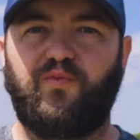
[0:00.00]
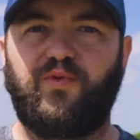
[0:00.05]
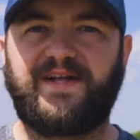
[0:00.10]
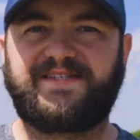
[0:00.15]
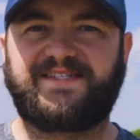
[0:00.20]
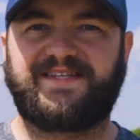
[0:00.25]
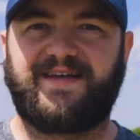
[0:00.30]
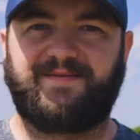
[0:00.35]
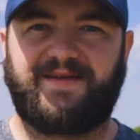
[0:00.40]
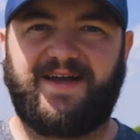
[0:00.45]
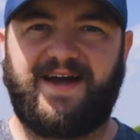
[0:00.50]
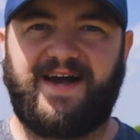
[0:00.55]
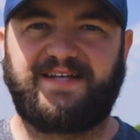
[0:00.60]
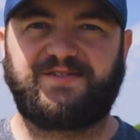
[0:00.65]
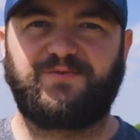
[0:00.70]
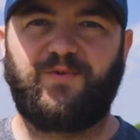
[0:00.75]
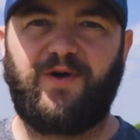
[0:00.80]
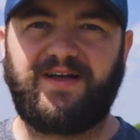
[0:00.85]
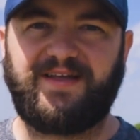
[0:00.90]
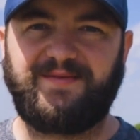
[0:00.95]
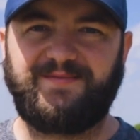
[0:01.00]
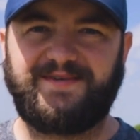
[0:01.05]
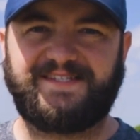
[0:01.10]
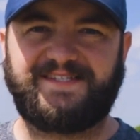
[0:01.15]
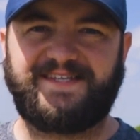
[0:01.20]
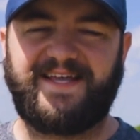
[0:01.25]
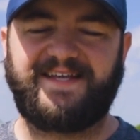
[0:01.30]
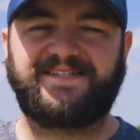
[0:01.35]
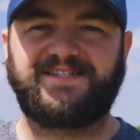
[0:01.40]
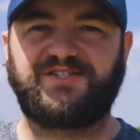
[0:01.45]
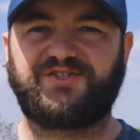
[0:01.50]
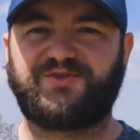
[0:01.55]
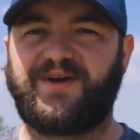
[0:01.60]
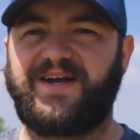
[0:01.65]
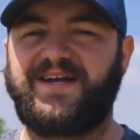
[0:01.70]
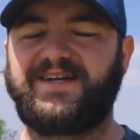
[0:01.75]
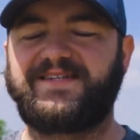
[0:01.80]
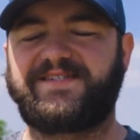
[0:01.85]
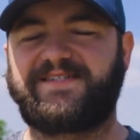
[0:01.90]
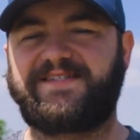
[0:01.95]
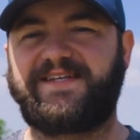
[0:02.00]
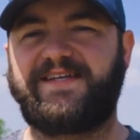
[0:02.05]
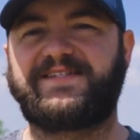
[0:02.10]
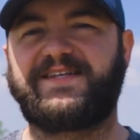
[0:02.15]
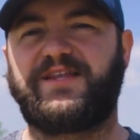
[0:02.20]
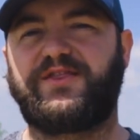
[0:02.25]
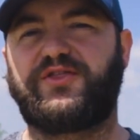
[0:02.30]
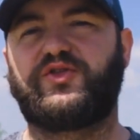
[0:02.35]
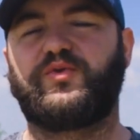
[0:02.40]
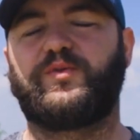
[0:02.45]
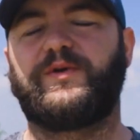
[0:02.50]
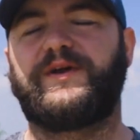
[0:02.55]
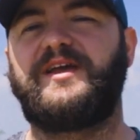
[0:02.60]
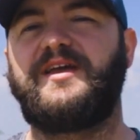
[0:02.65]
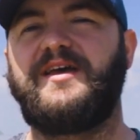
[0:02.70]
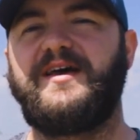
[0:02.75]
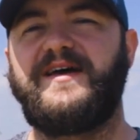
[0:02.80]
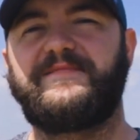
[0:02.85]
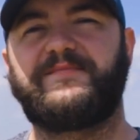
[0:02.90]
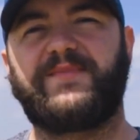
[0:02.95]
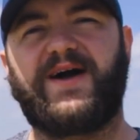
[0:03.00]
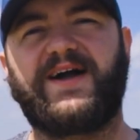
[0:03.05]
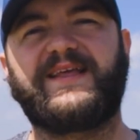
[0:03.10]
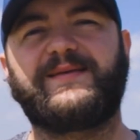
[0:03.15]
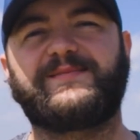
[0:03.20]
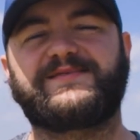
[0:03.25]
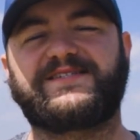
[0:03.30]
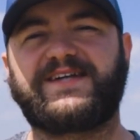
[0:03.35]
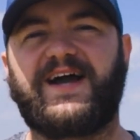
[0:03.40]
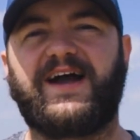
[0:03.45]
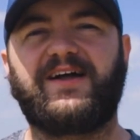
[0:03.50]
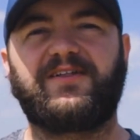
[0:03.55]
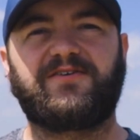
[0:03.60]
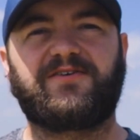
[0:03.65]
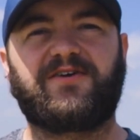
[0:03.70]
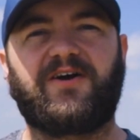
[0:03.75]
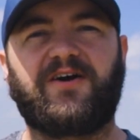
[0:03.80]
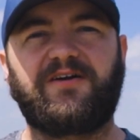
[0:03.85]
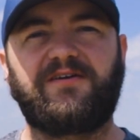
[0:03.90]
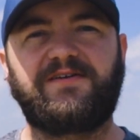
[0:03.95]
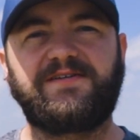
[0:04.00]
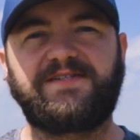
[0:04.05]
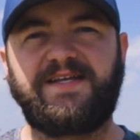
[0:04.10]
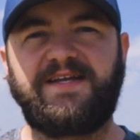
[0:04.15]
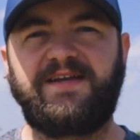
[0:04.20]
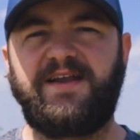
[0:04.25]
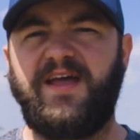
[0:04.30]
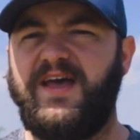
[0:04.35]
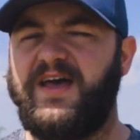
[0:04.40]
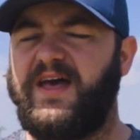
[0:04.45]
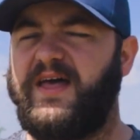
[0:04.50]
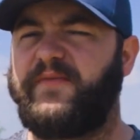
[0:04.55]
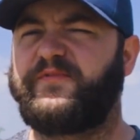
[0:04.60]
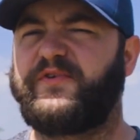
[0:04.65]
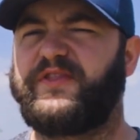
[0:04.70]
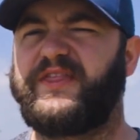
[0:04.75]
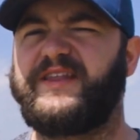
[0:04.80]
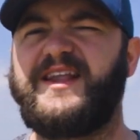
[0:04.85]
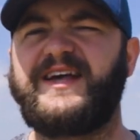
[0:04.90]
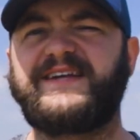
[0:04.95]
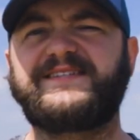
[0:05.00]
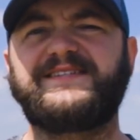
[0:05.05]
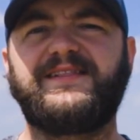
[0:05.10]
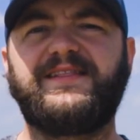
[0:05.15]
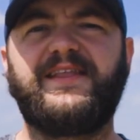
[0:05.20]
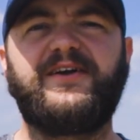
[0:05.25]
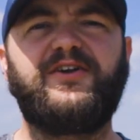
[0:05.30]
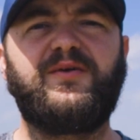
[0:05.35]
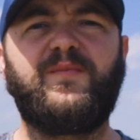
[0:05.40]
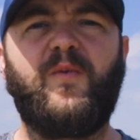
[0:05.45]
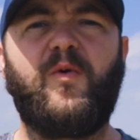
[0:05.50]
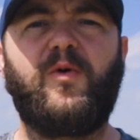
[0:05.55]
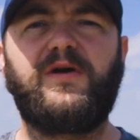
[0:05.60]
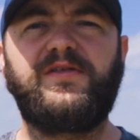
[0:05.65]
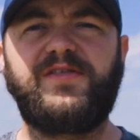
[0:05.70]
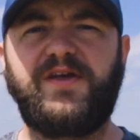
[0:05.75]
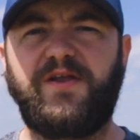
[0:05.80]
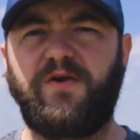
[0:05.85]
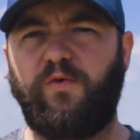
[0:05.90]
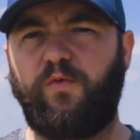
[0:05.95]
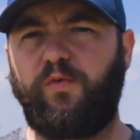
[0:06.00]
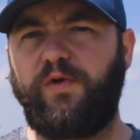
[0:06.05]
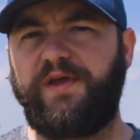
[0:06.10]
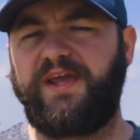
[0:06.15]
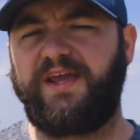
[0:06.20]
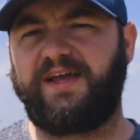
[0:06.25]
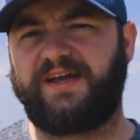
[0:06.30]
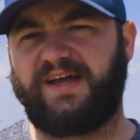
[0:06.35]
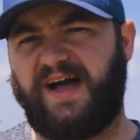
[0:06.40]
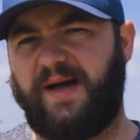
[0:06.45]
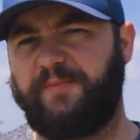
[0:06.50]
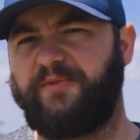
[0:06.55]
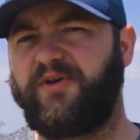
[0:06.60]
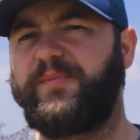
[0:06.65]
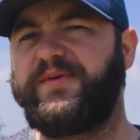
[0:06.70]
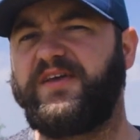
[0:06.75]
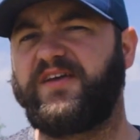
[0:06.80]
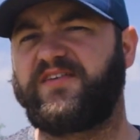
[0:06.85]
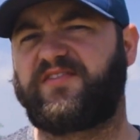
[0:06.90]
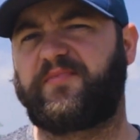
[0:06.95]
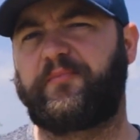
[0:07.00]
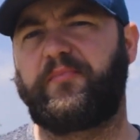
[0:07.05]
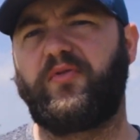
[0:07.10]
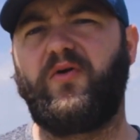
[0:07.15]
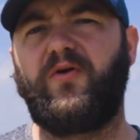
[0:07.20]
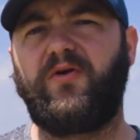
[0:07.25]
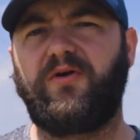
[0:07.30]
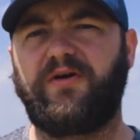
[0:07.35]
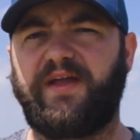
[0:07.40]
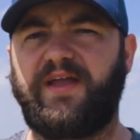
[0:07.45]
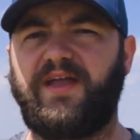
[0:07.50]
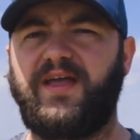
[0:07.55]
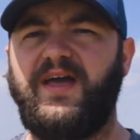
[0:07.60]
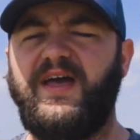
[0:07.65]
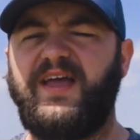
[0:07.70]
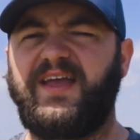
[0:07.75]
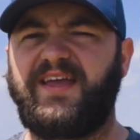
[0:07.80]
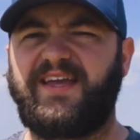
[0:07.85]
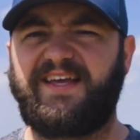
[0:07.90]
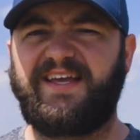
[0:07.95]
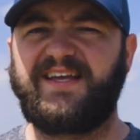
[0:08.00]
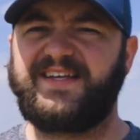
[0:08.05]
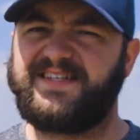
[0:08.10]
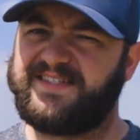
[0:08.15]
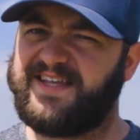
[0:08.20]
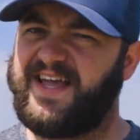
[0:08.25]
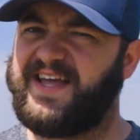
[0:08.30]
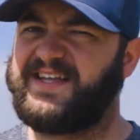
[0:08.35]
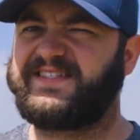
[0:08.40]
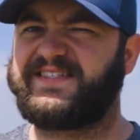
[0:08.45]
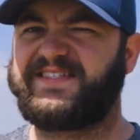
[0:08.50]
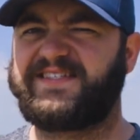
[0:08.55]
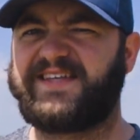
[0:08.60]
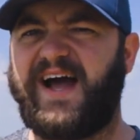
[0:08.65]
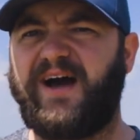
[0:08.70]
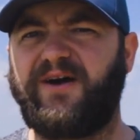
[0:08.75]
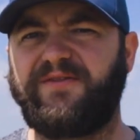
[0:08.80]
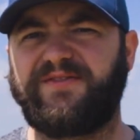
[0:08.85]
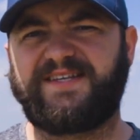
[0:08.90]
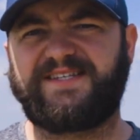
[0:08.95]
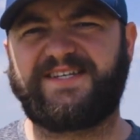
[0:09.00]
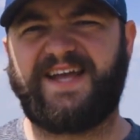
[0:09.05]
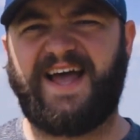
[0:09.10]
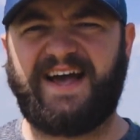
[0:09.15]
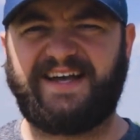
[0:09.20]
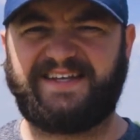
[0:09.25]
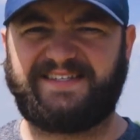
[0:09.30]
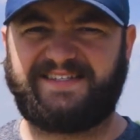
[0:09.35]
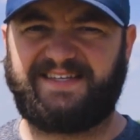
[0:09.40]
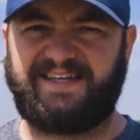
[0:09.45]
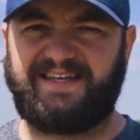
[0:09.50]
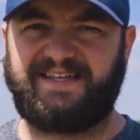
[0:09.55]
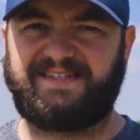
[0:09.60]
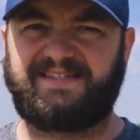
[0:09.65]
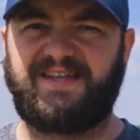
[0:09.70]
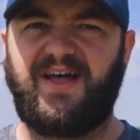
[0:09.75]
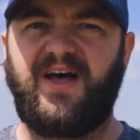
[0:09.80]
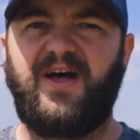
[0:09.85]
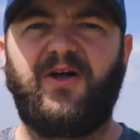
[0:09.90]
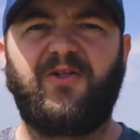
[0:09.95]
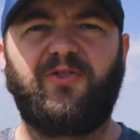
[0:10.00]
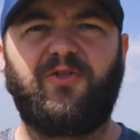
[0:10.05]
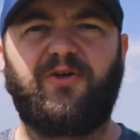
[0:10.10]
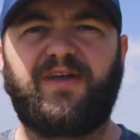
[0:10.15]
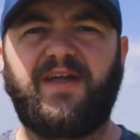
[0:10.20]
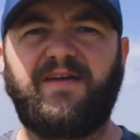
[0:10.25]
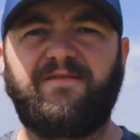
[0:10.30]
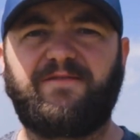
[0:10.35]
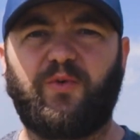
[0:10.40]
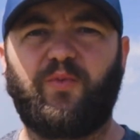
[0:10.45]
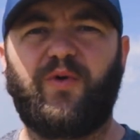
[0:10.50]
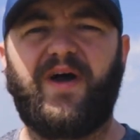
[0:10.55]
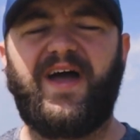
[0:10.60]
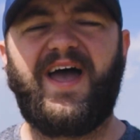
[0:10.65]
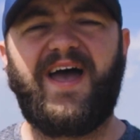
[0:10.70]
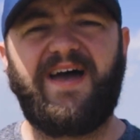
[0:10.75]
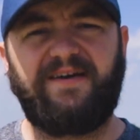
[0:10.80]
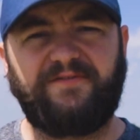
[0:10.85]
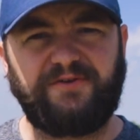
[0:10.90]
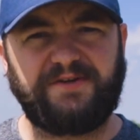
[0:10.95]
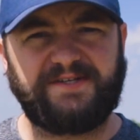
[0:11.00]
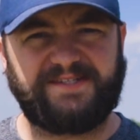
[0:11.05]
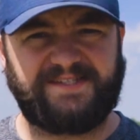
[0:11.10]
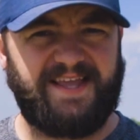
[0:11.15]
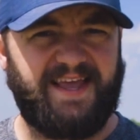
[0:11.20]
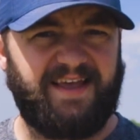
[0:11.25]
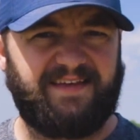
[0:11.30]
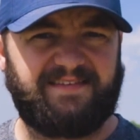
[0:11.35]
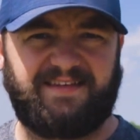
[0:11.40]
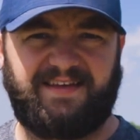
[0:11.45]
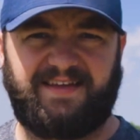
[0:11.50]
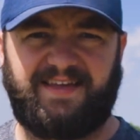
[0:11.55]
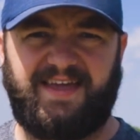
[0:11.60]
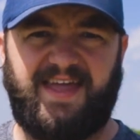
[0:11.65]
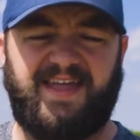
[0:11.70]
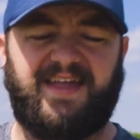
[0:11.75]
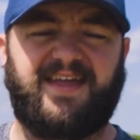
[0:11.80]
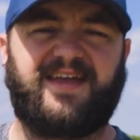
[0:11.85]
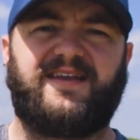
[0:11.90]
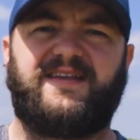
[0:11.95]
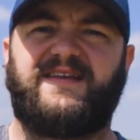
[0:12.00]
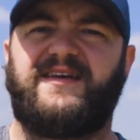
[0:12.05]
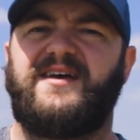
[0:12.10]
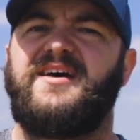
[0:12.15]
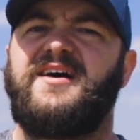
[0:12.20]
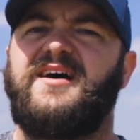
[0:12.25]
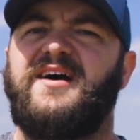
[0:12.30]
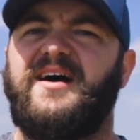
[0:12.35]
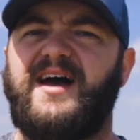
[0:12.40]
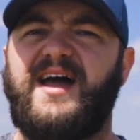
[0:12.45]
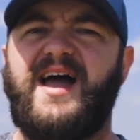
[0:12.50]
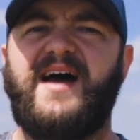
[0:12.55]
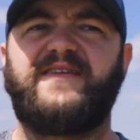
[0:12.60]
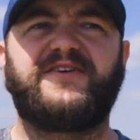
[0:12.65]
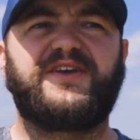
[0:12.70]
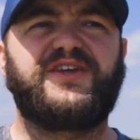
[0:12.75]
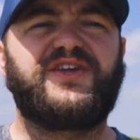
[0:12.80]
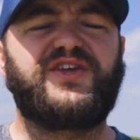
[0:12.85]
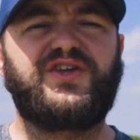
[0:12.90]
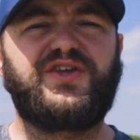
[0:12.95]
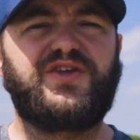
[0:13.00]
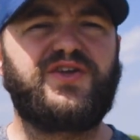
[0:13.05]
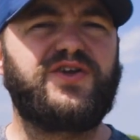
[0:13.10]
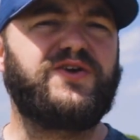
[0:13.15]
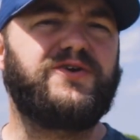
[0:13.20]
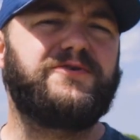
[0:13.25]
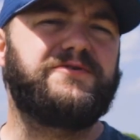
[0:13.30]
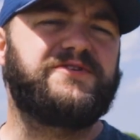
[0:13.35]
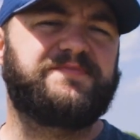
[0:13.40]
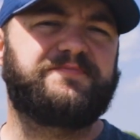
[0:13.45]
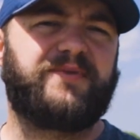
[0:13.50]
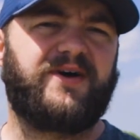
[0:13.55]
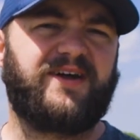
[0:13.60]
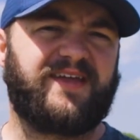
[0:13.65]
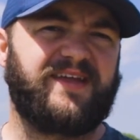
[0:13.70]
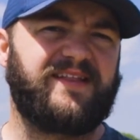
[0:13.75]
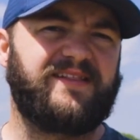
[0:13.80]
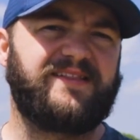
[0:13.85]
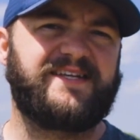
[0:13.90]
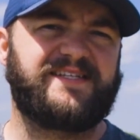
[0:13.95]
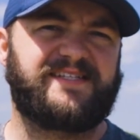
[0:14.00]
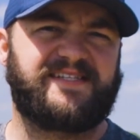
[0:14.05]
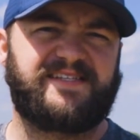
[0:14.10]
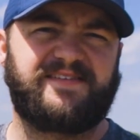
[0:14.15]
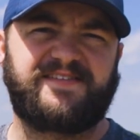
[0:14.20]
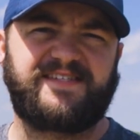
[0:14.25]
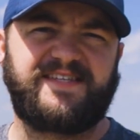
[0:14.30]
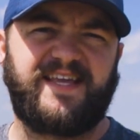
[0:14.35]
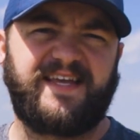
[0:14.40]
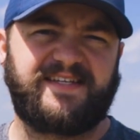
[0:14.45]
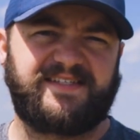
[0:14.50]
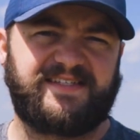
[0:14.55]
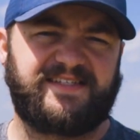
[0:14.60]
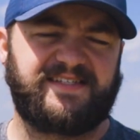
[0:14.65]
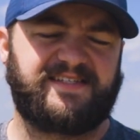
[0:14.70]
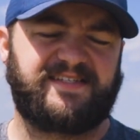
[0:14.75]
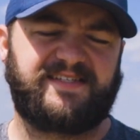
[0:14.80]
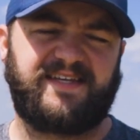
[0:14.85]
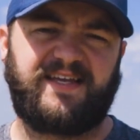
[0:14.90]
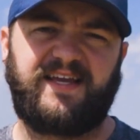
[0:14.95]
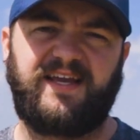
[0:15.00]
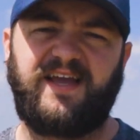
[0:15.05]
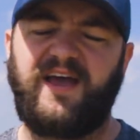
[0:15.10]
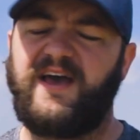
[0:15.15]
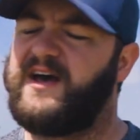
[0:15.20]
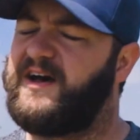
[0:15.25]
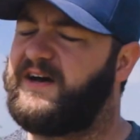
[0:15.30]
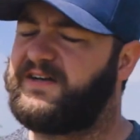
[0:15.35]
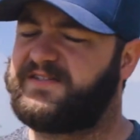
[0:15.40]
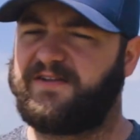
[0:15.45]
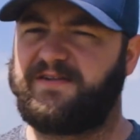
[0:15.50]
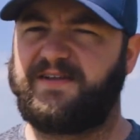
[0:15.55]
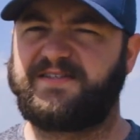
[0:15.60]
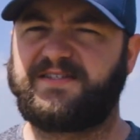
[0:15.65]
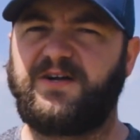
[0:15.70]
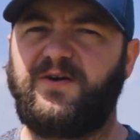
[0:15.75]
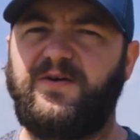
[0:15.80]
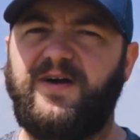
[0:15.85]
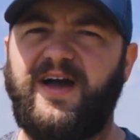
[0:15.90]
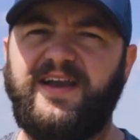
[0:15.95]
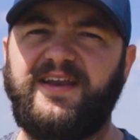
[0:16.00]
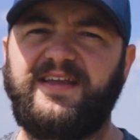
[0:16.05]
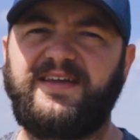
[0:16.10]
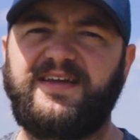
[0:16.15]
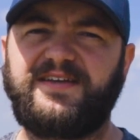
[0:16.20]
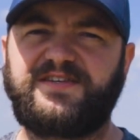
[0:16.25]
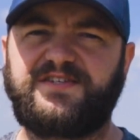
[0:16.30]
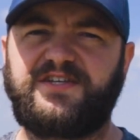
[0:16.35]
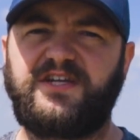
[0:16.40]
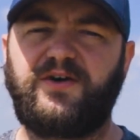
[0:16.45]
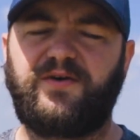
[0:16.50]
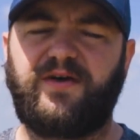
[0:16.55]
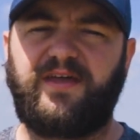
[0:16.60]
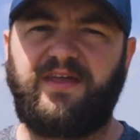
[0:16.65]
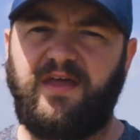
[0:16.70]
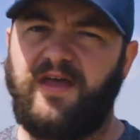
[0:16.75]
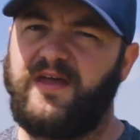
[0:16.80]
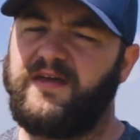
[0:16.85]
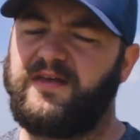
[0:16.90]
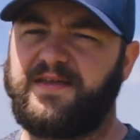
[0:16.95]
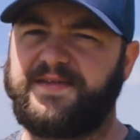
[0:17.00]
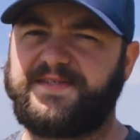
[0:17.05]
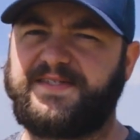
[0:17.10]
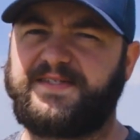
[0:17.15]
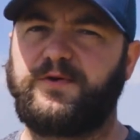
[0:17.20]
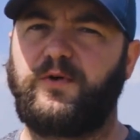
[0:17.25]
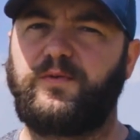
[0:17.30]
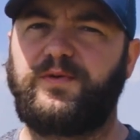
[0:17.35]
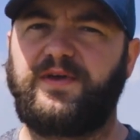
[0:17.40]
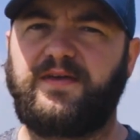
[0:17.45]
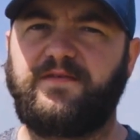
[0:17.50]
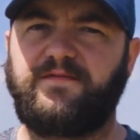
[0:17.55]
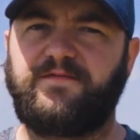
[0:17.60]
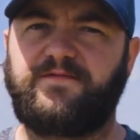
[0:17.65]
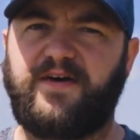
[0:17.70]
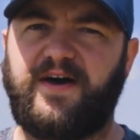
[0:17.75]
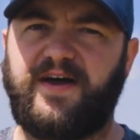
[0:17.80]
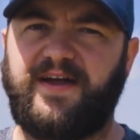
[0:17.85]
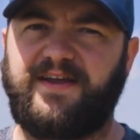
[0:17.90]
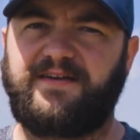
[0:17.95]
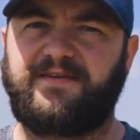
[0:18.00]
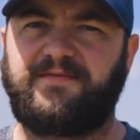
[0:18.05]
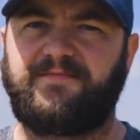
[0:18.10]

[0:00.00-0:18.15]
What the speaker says: What's up, guys? Welcome to Snakes and Trails Season 3. My name's Tyler Carlson, and for the next little more than a week, I'm going to be exploring East and South Texas looking for whatever snakes I can. I have a huge bucket list of snakes to see, so let's go ahead and get to it and see what we can find.